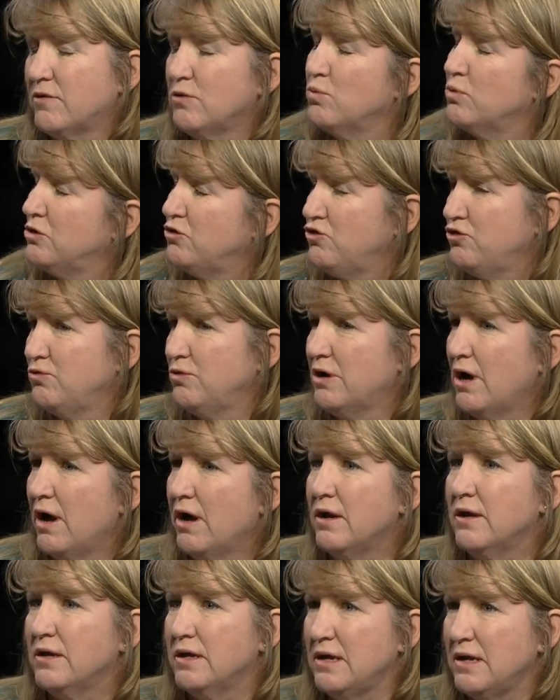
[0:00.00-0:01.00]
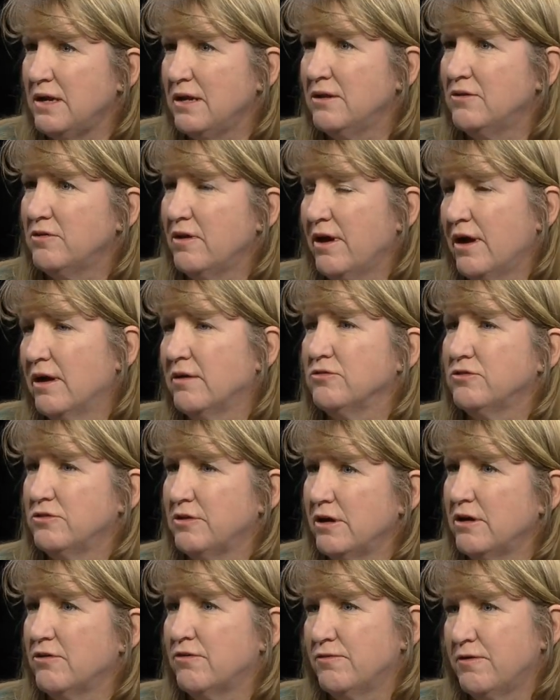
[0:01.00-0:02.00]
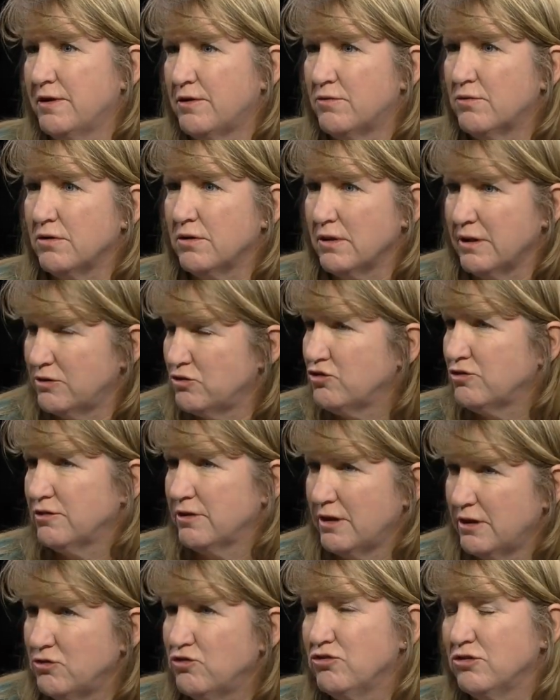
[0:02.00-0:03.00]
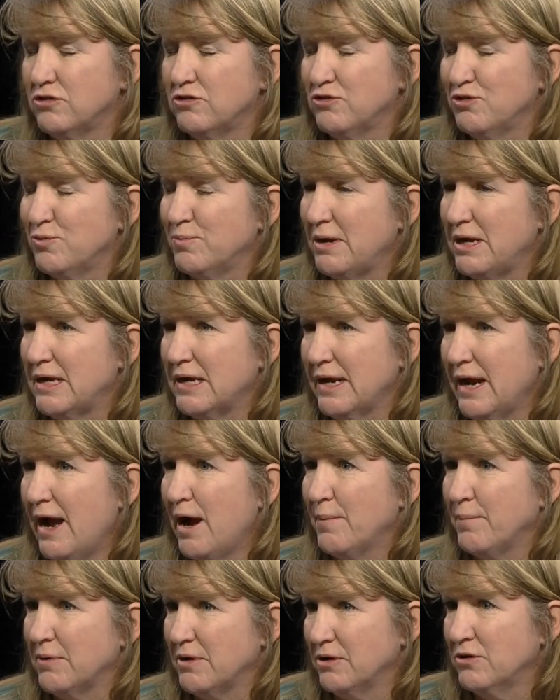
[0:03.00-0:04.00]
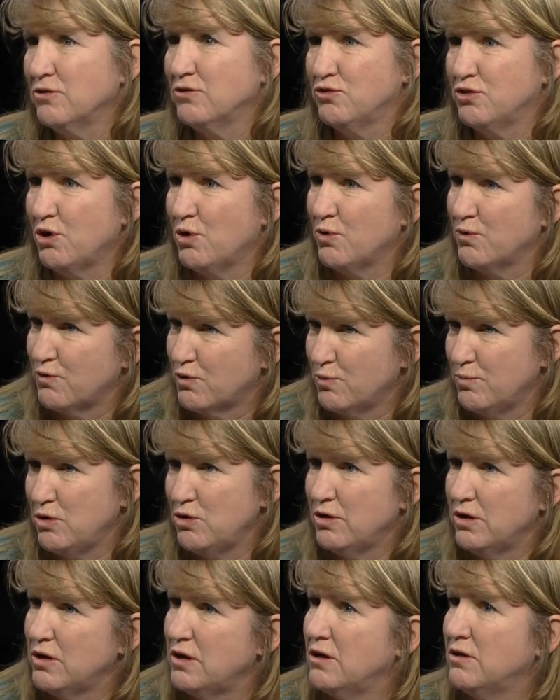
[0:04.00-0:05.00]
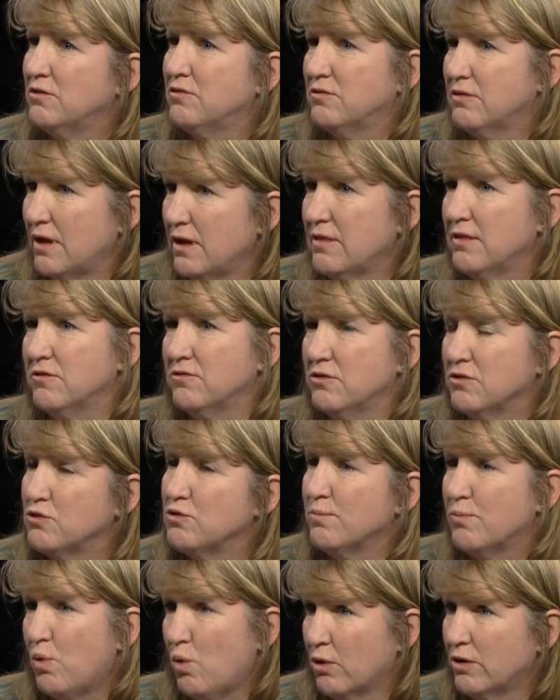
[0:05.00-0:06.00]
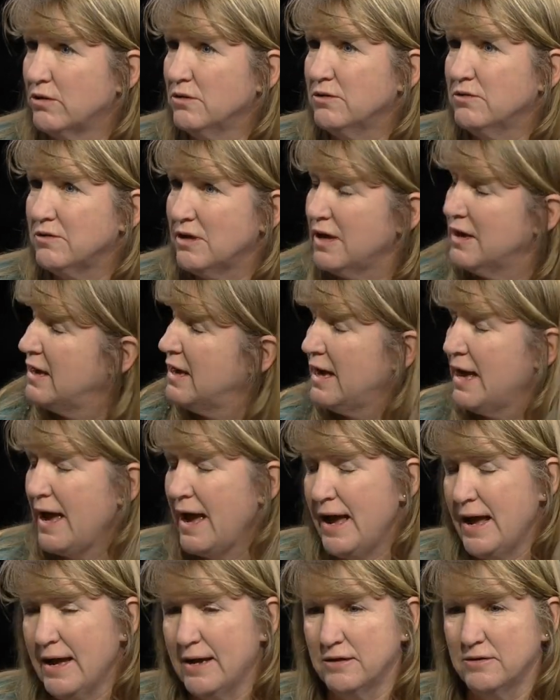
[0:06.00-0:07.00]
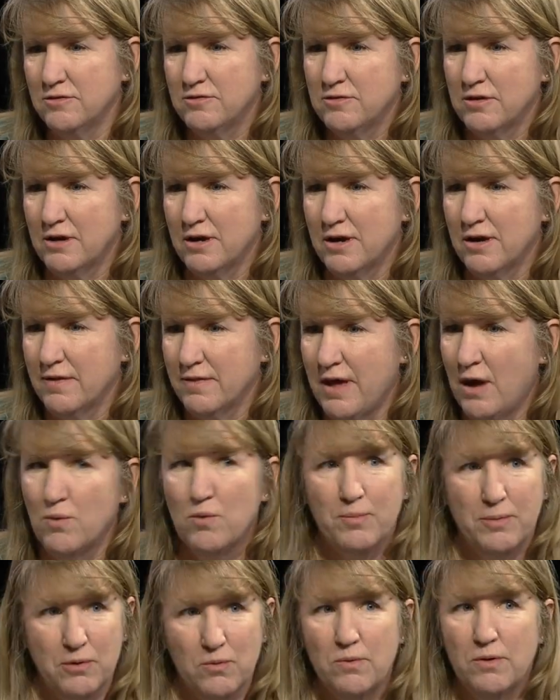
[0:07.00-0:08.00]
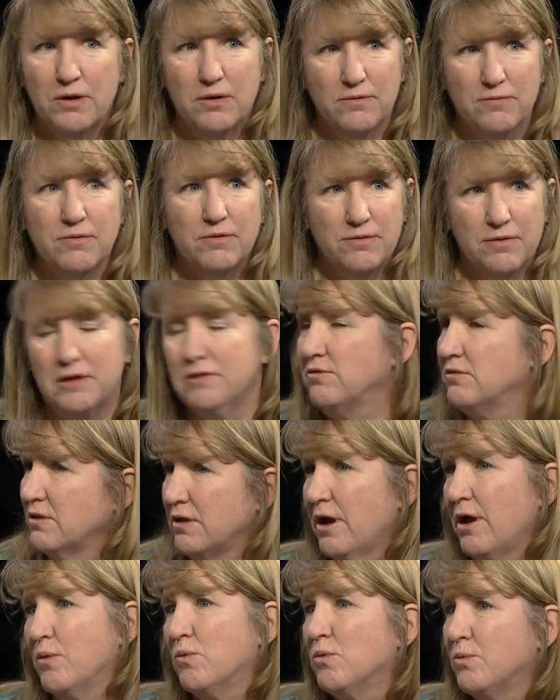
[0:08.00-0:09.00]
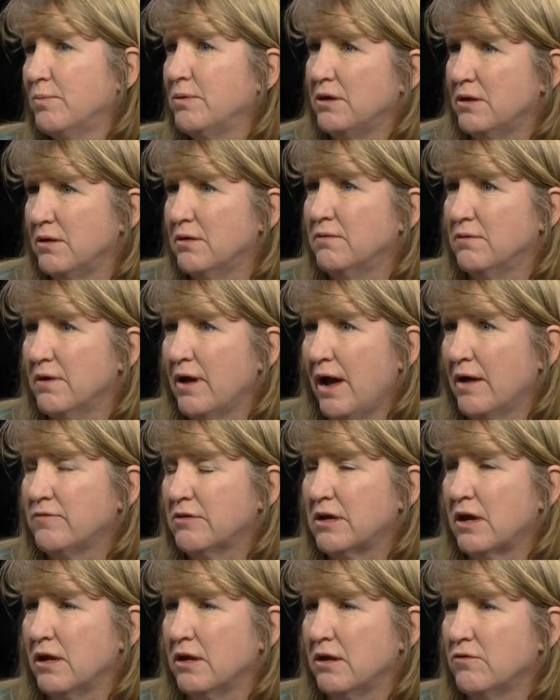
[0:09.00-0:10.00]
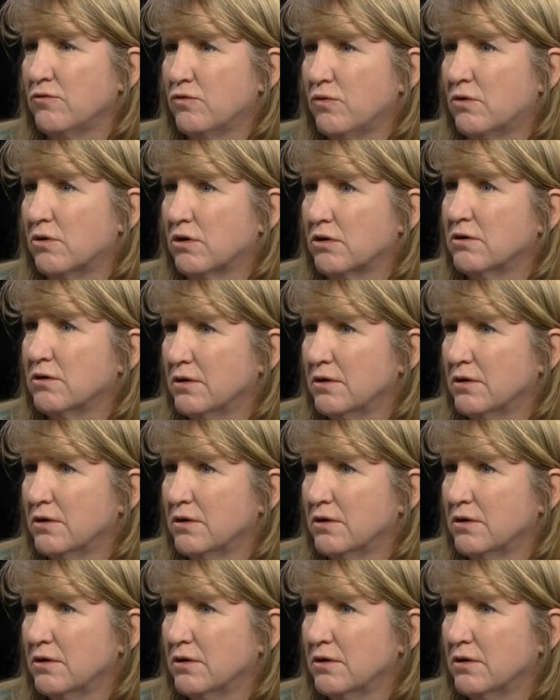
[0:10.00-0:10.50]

We do not need to have state or federal legislation to make it happen. So if communities say this is important, and uh, that will be one of the things that I will be advocating for.